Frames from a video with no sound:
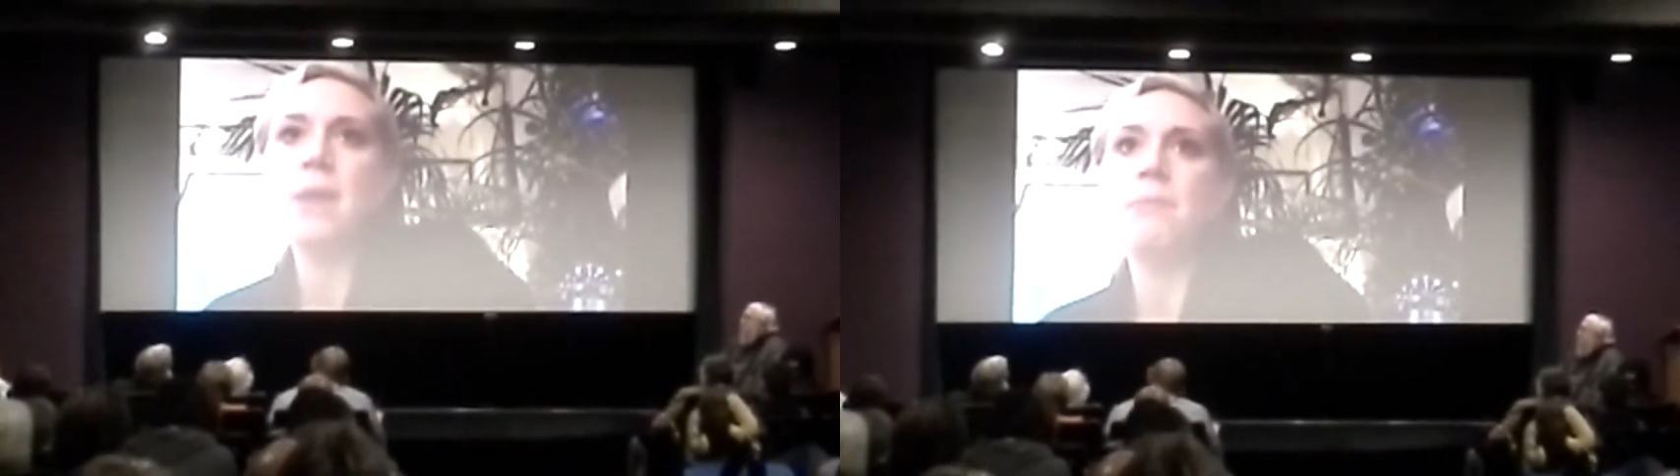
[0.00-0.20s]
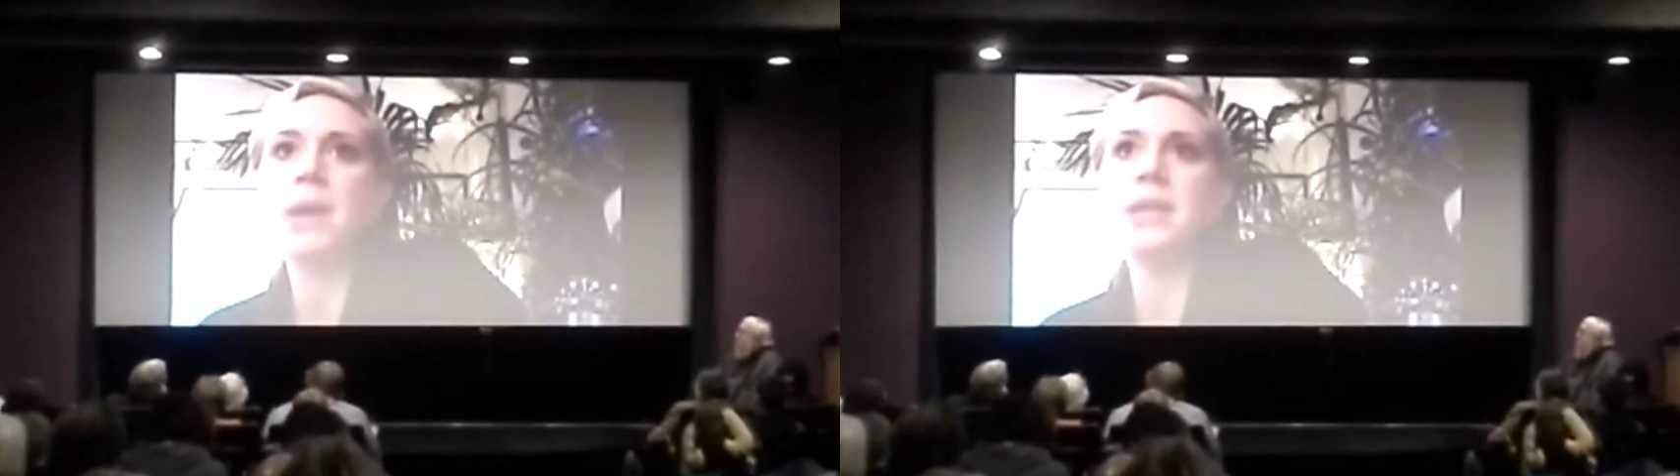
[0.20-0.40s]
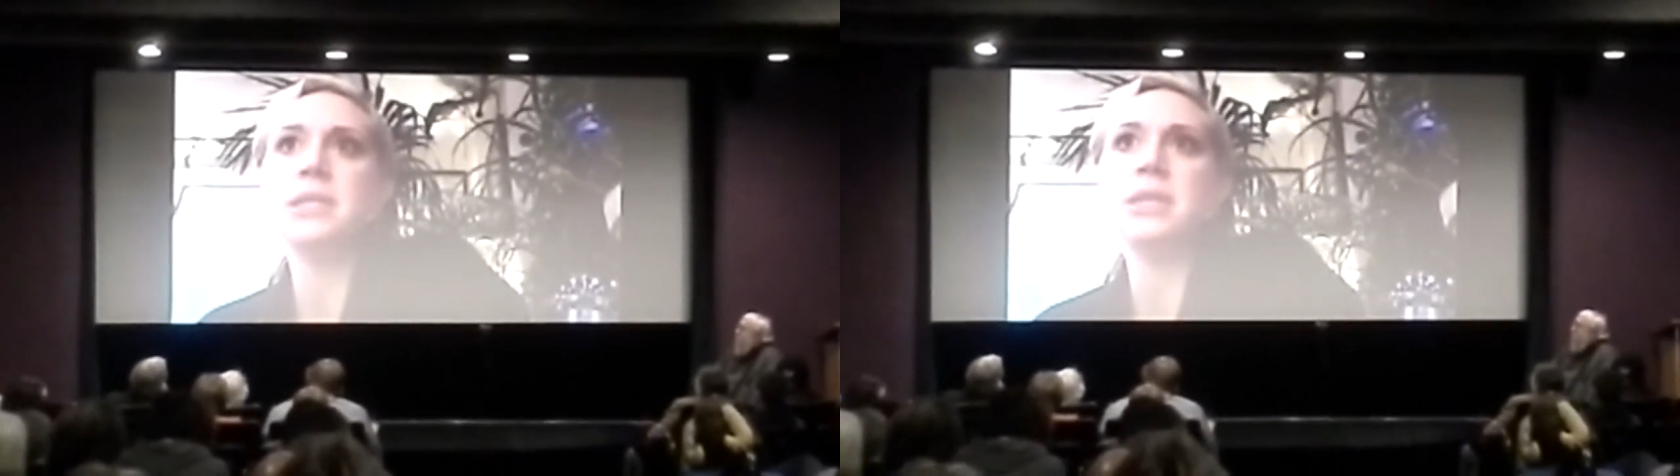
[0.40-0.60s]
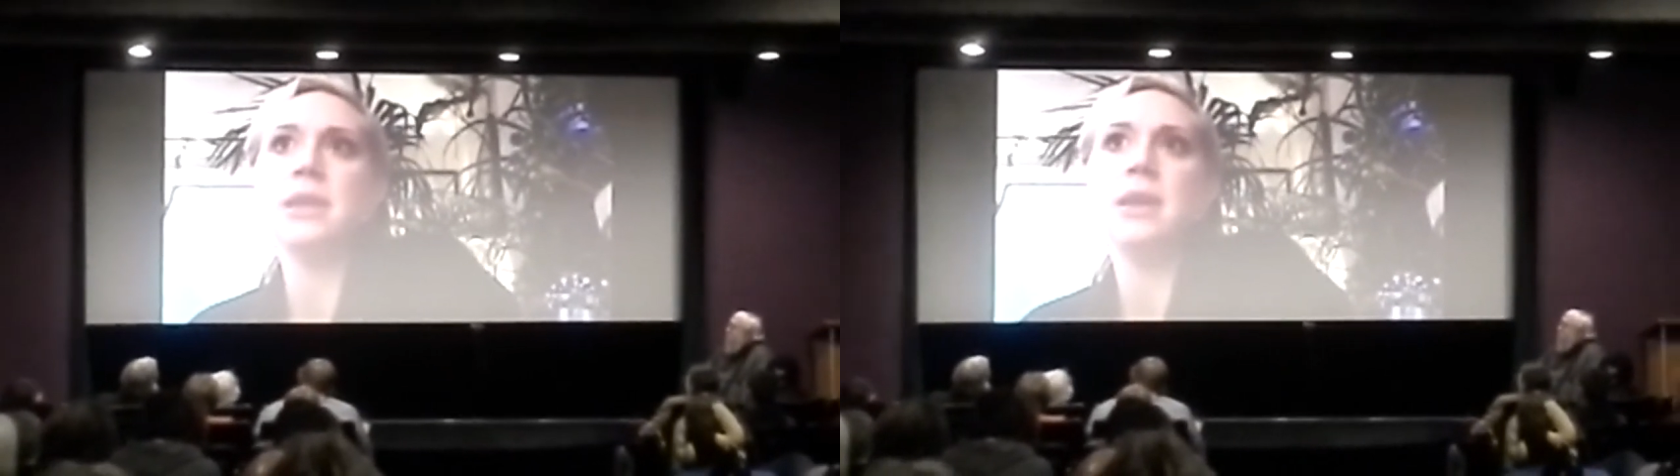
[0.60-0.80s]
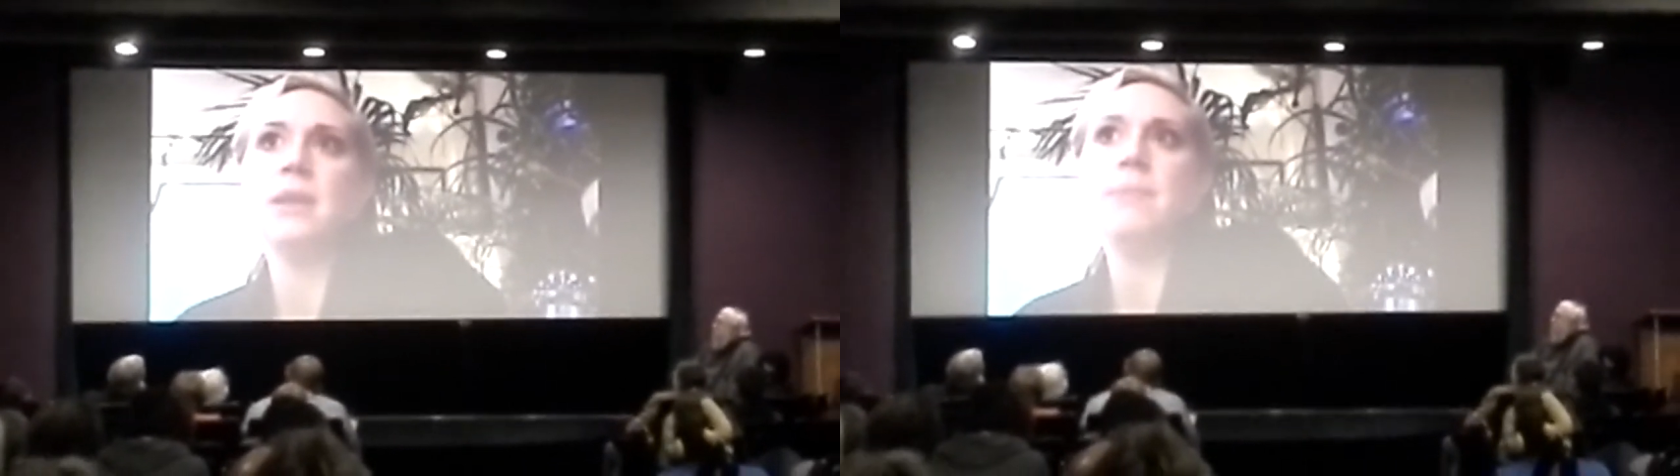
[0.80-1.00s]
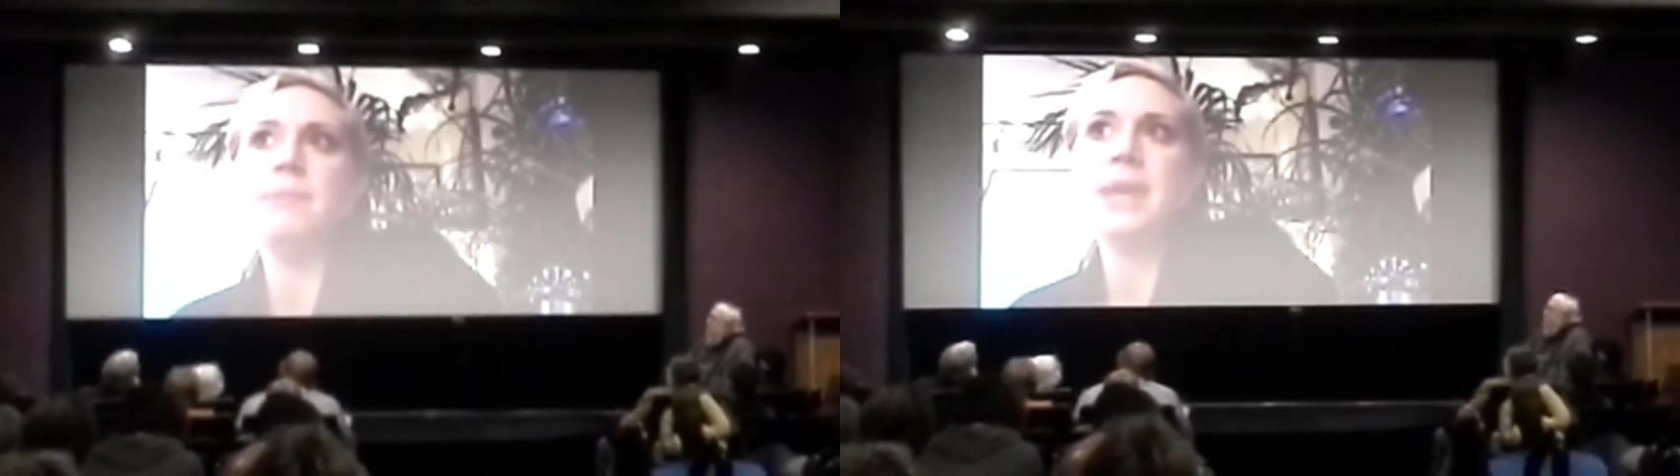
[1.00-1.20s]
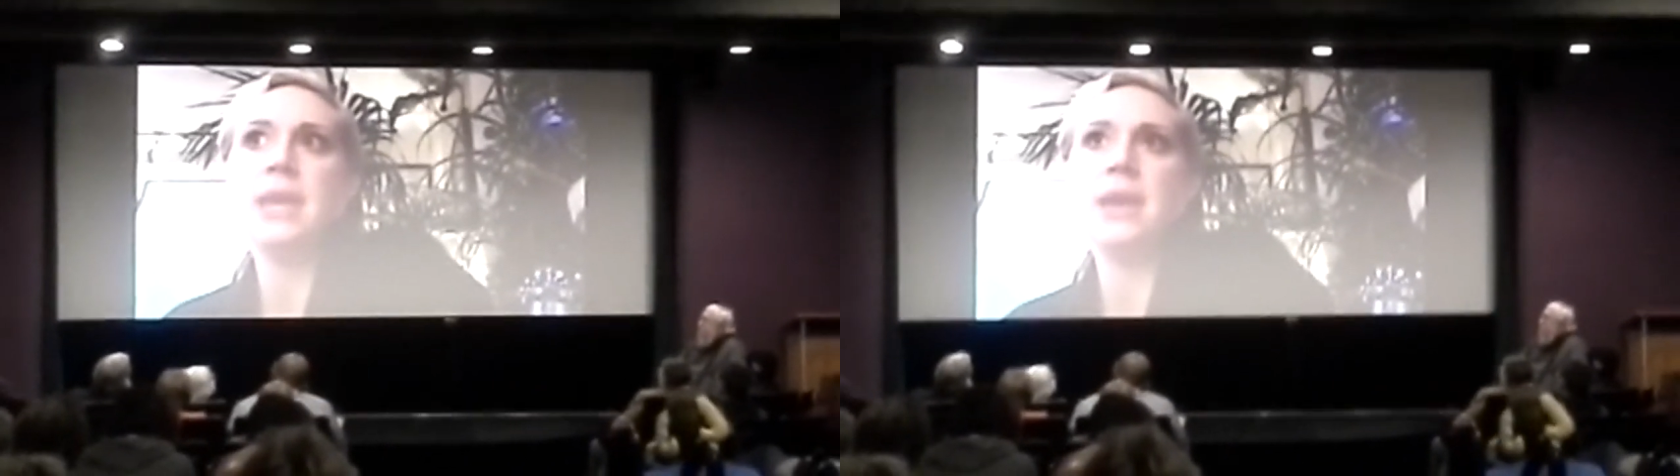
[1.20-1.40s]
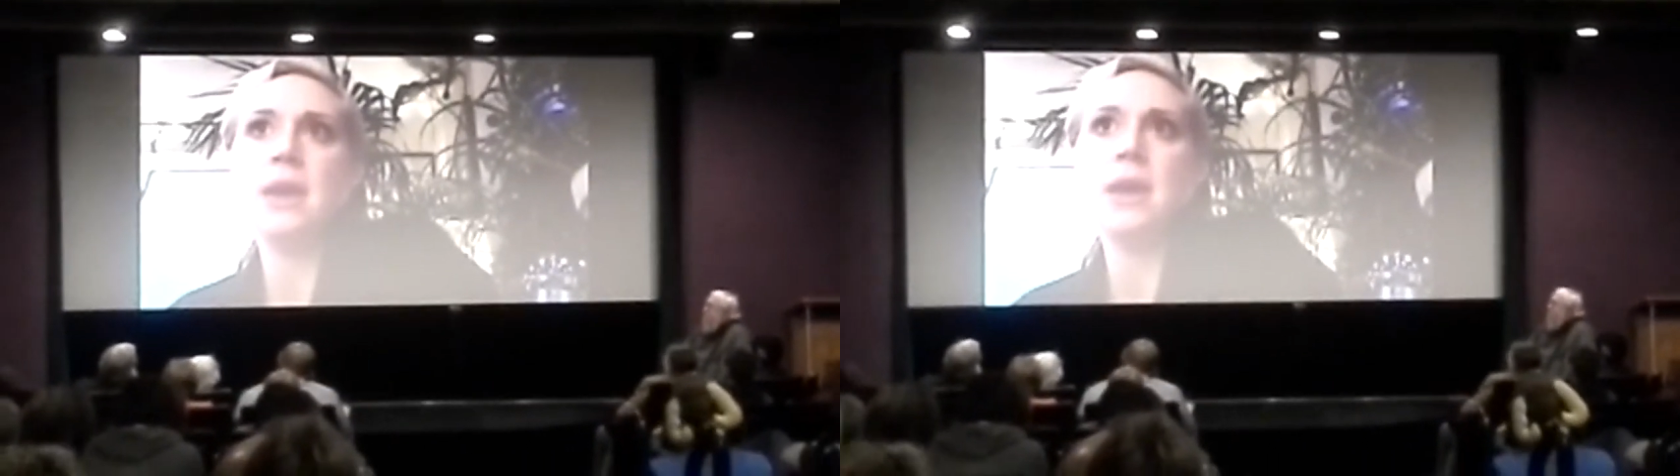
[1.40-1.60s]
but
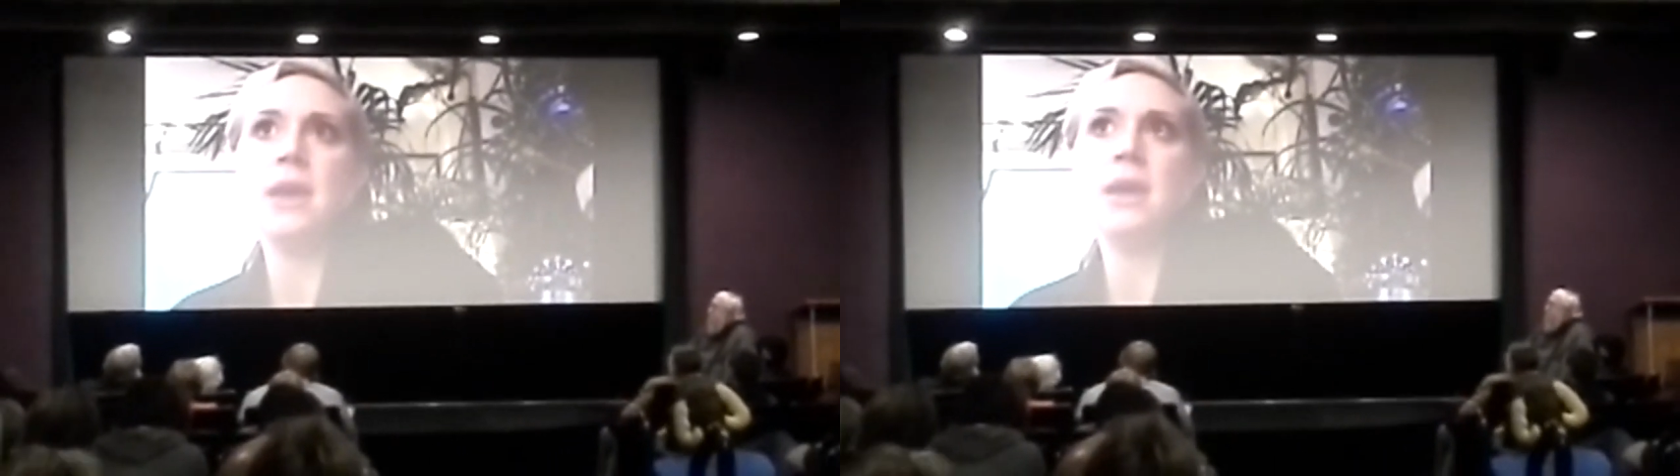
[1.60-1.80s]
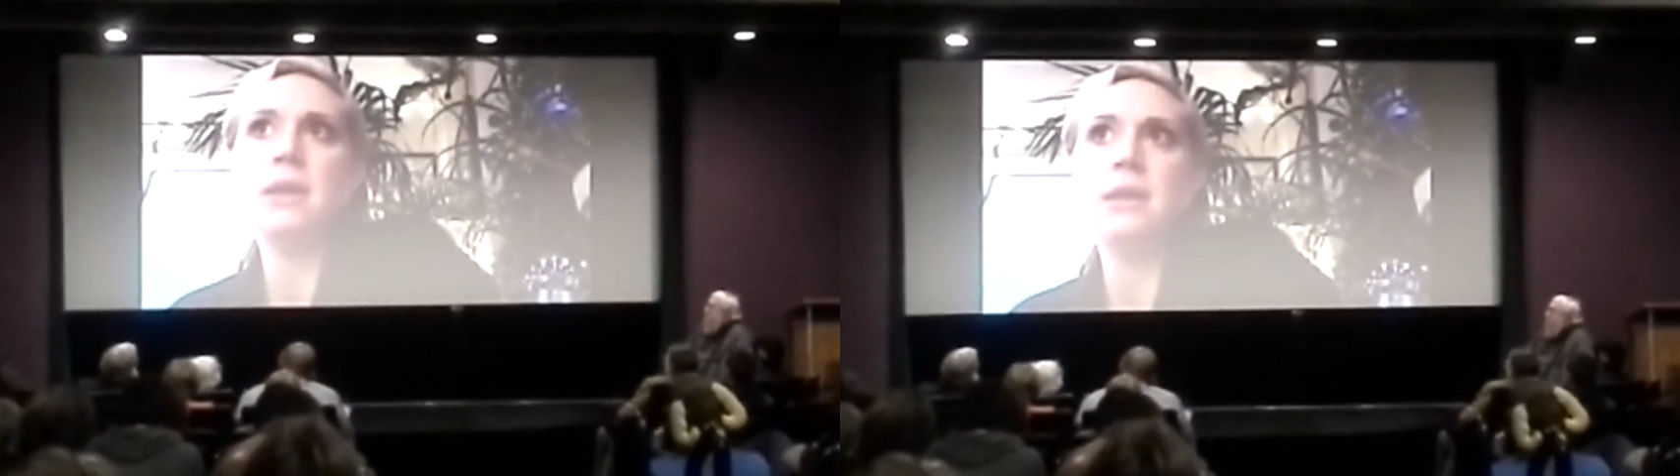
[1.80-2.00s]
making her